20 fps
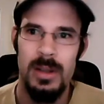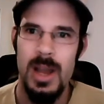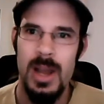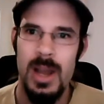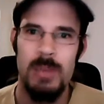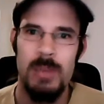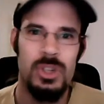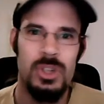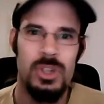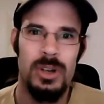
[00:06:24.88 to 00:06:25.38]
And
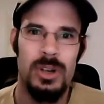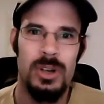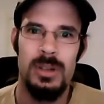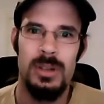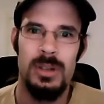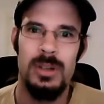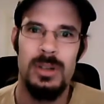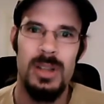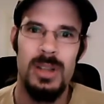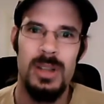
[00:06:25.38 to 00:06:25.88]
I'm
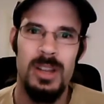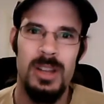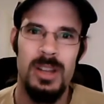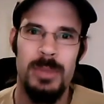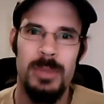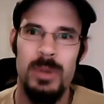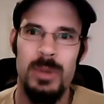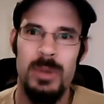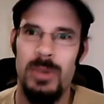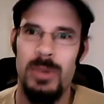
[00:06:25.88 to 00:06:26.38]
sure it'll
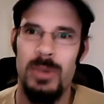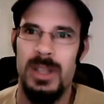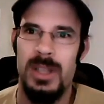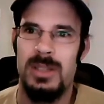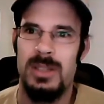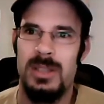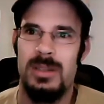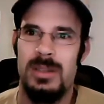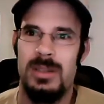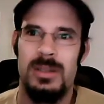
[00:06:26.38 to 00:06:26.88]
be
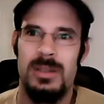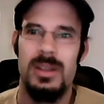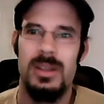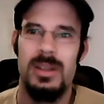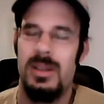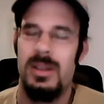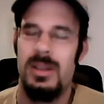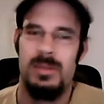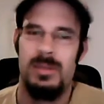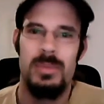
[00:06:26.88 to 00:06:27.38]
released
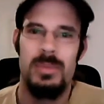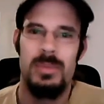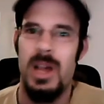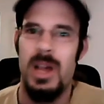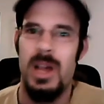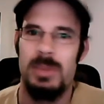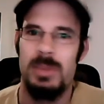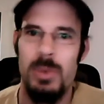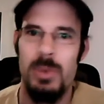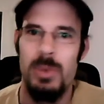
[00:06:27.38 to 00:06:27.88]

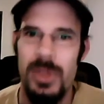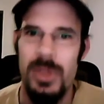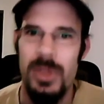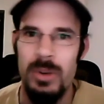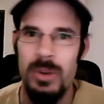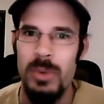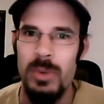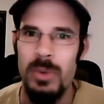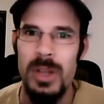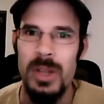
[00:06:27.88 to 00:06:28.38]
possibly within
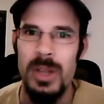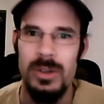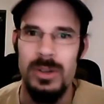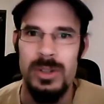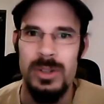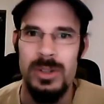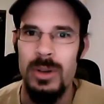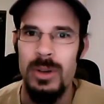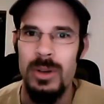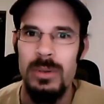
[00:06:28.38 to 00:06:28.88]
a week or
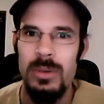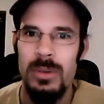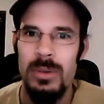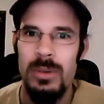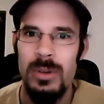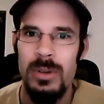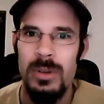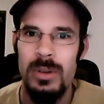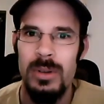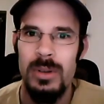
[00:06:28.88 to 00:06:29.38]
so.
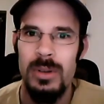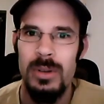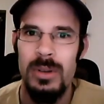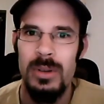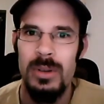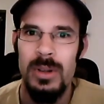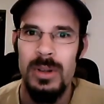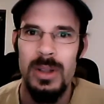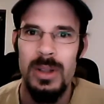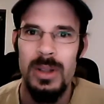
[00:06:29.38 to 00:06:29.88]

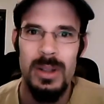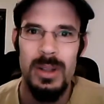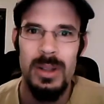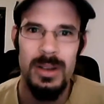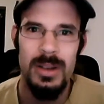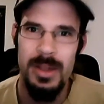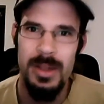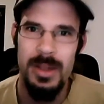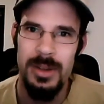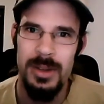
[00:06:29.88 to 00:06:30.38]

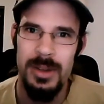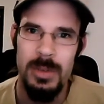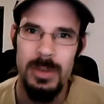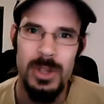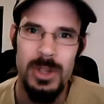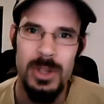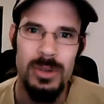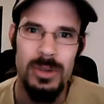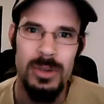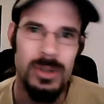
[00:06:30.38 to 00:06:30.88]
Nothing to be
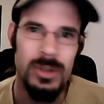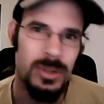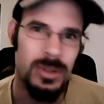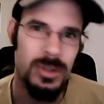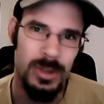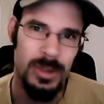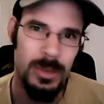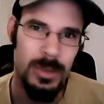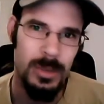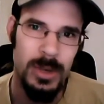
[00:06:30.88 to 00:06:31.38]
too
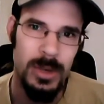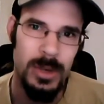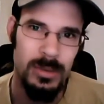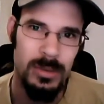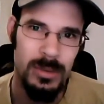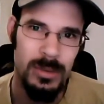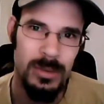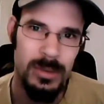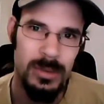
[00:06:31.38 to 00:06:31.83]
concerned about.